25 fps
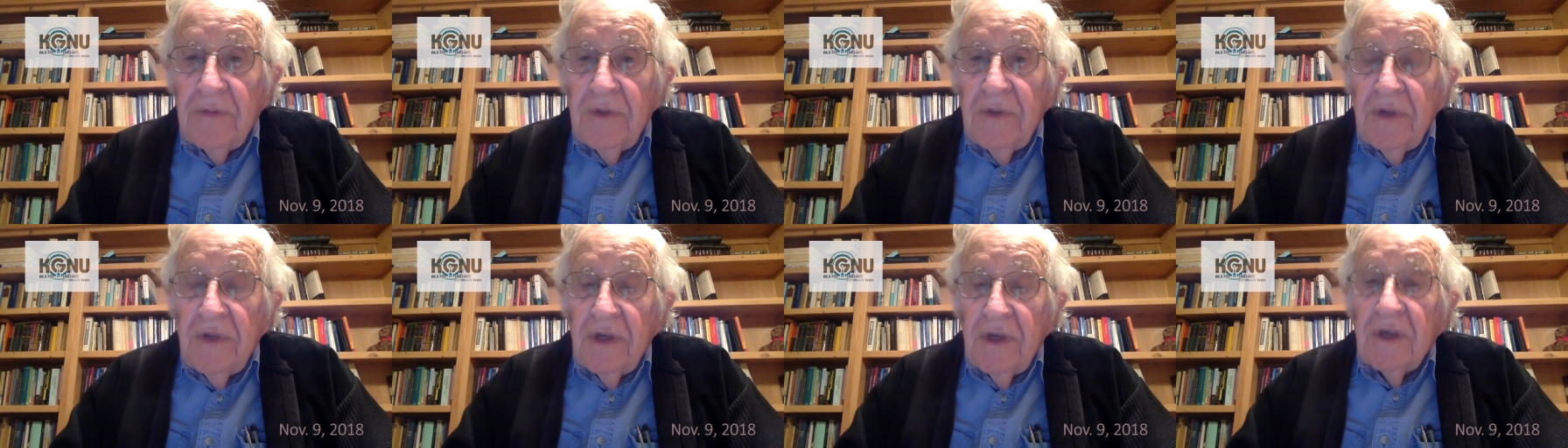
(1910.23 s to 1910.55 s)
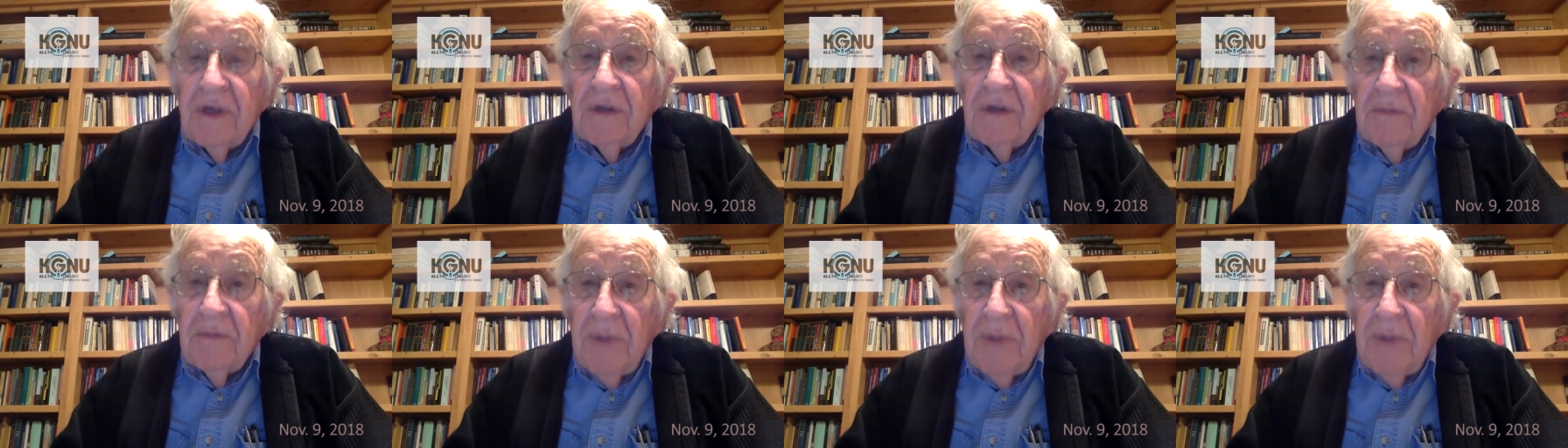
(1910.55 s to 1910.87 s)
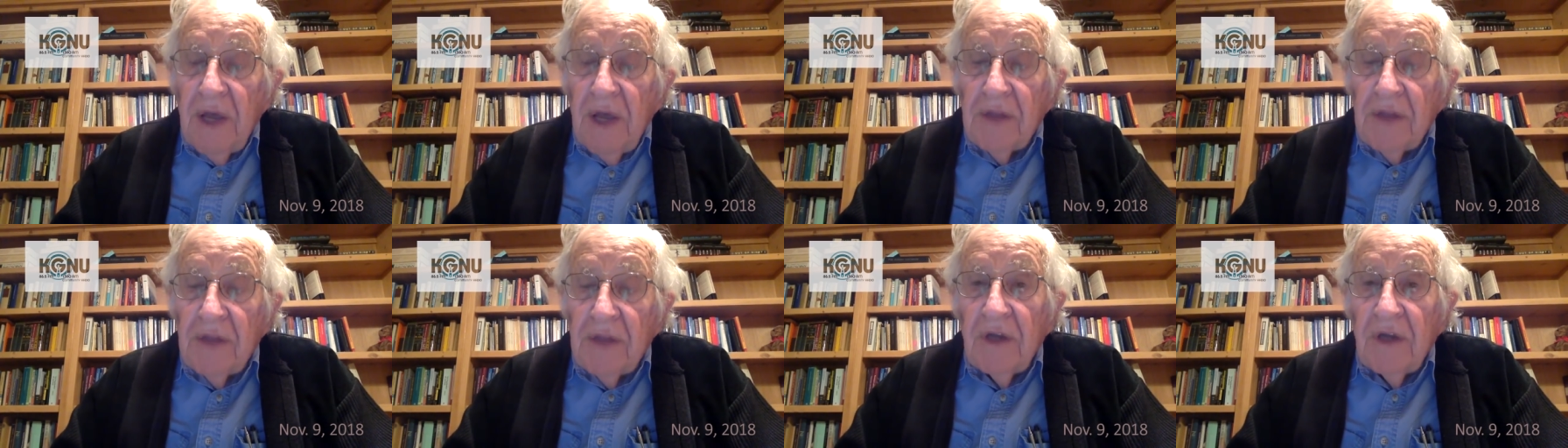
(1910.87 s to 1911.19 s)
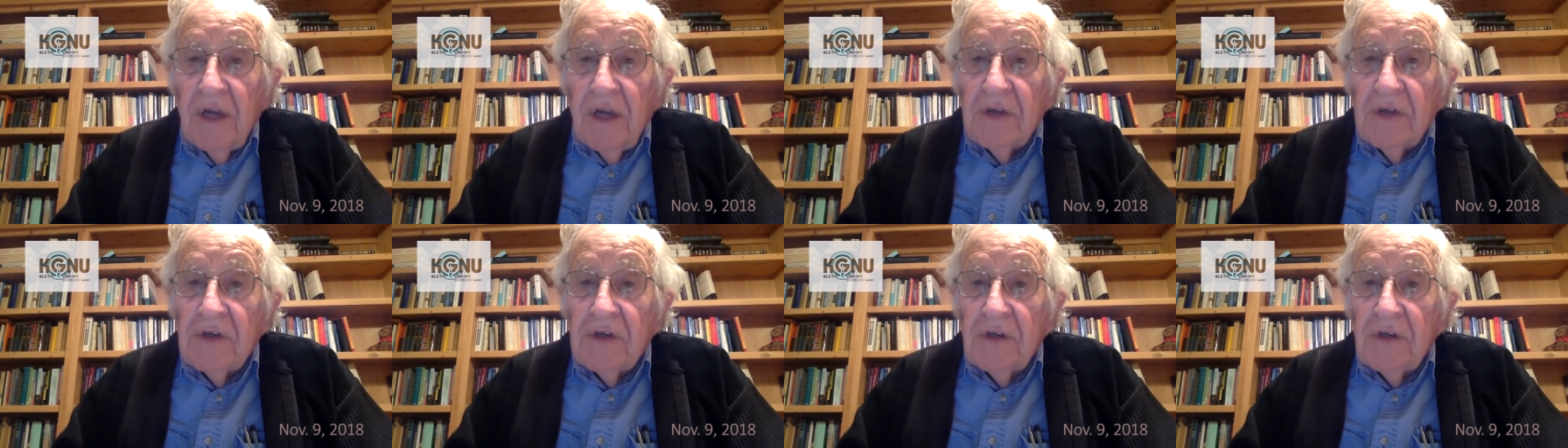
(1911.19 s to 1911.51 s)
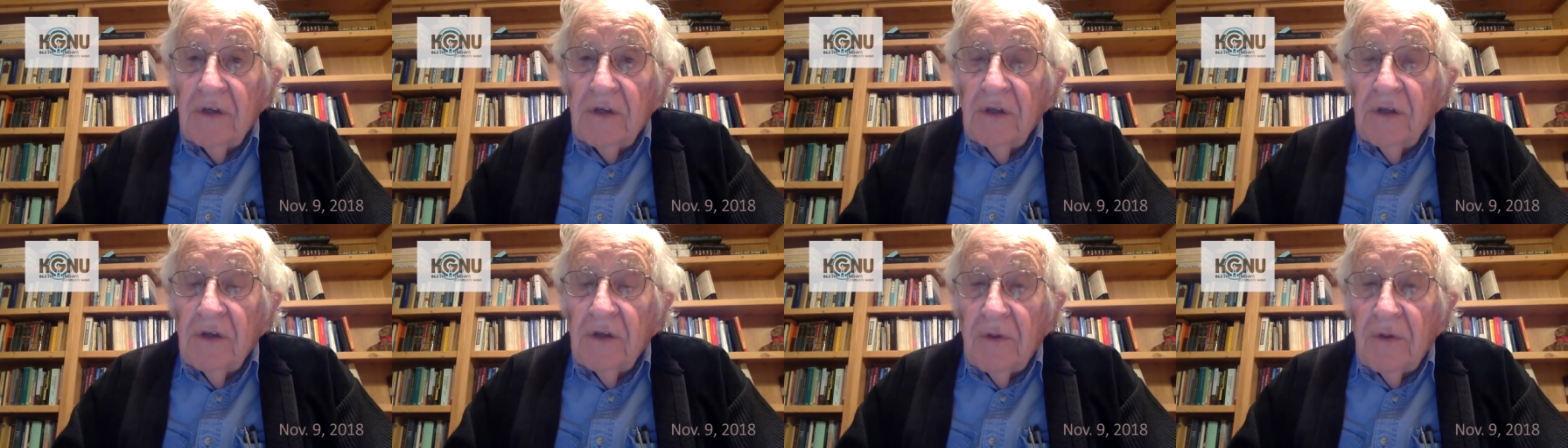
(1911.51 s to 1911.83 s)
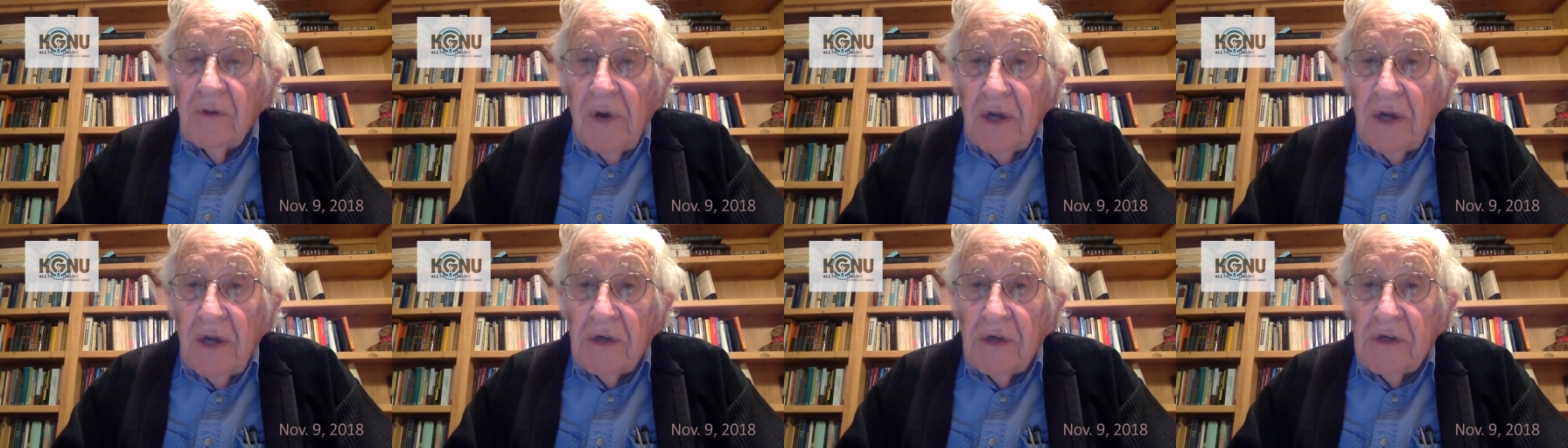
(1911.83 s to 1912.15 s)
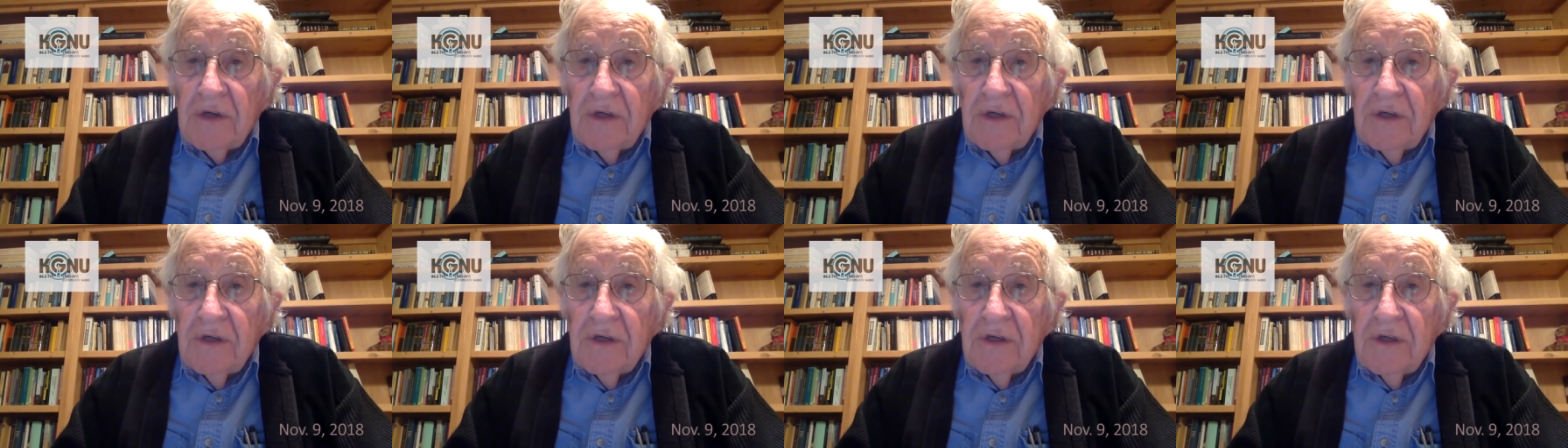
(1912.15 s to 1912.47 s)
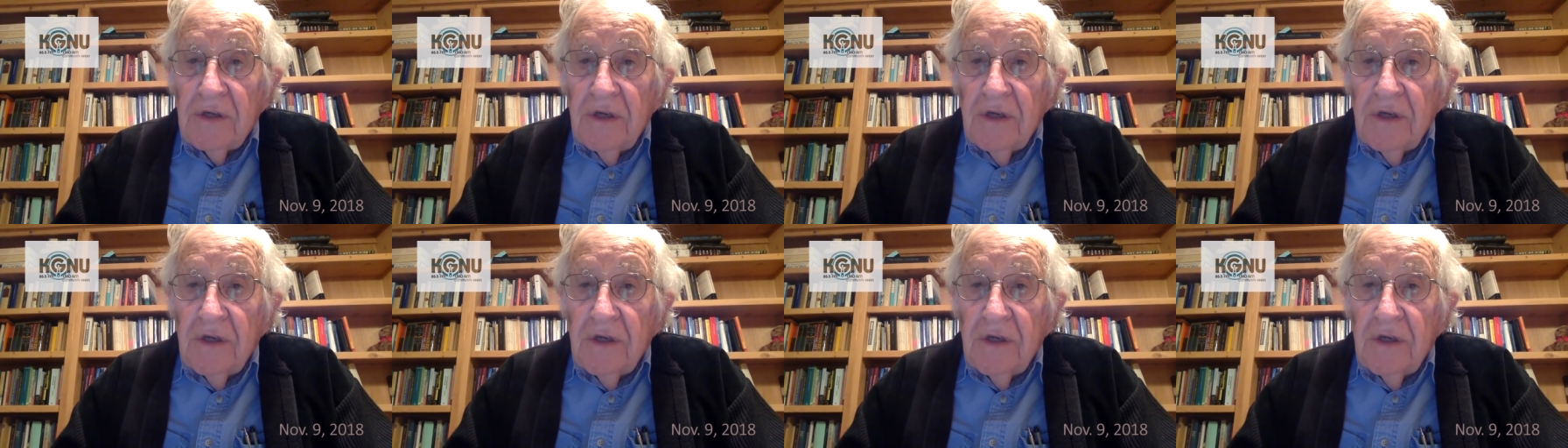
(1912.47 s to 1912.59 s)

in pathological directions.